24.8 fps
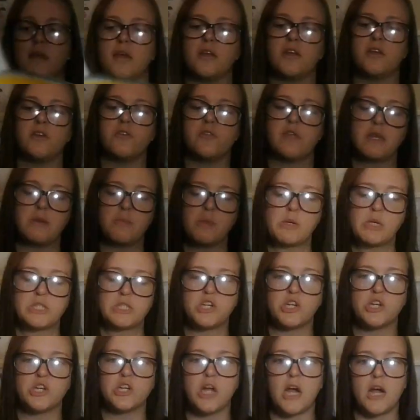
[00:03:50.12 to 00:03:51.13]
How do you think
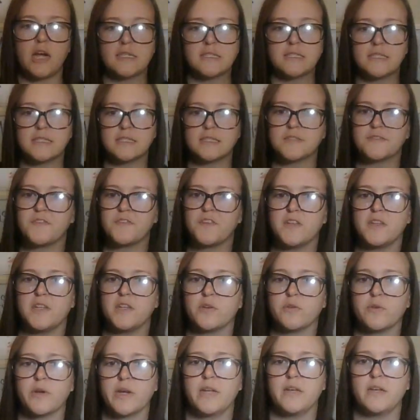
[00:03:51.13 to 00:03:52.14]
Mr. Knox is
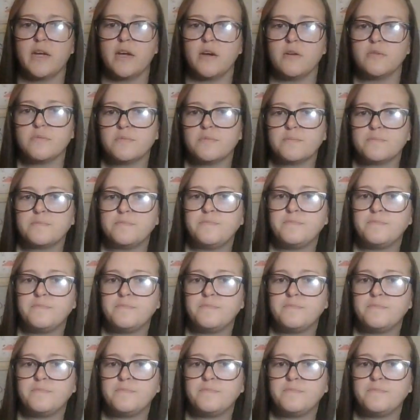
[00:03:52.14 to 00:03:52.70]
feeling right now?